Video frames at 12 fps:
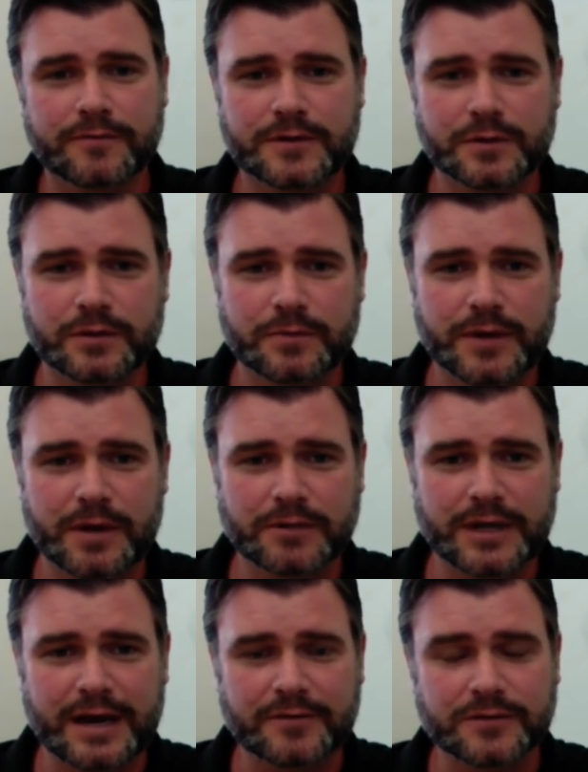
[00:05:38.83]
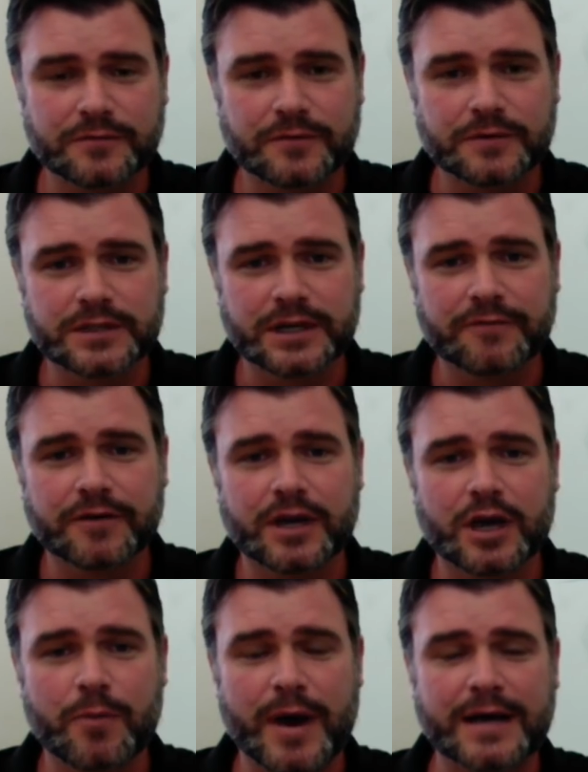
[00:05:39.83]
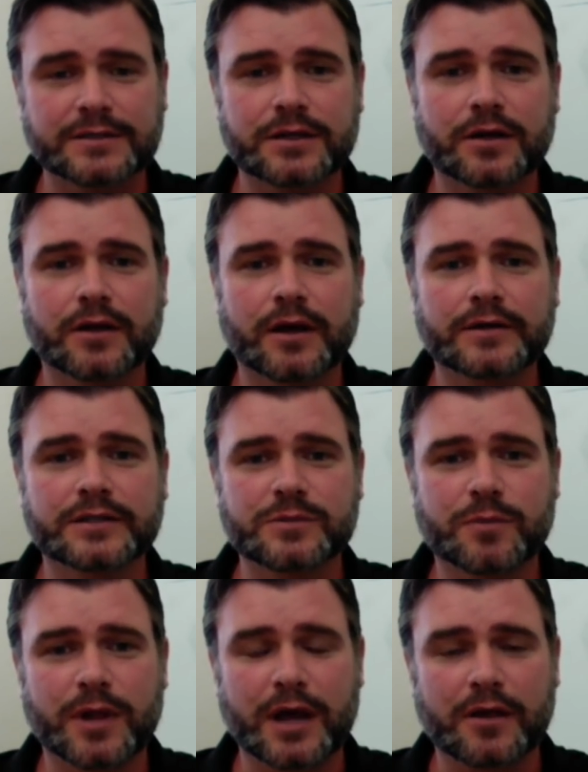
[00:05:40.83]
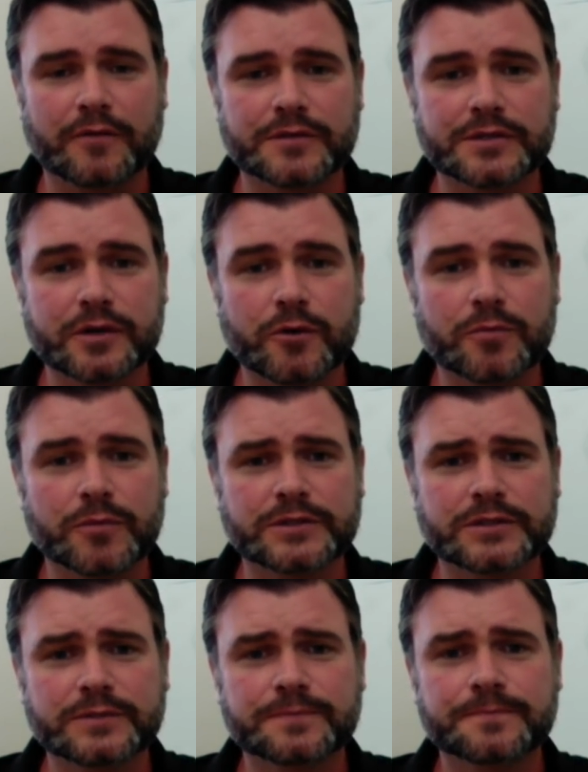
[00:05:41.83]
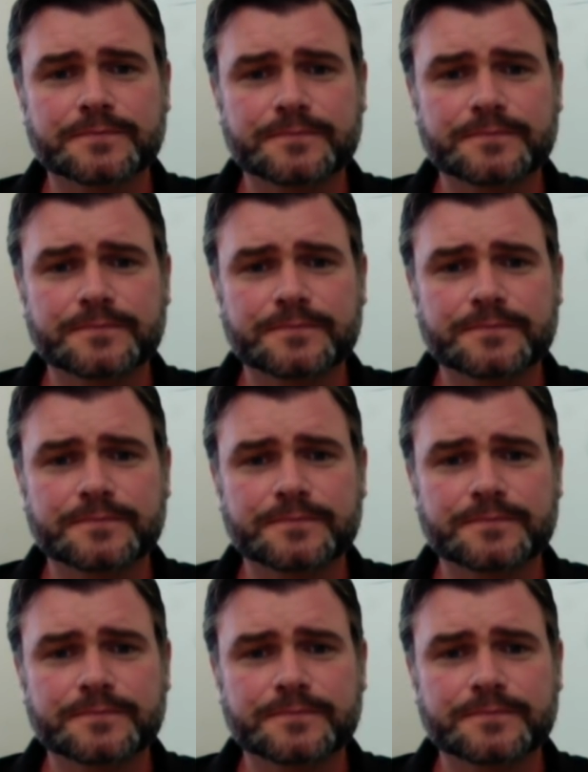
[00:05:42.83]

to be able to have significant capacity online to supply all these agreements.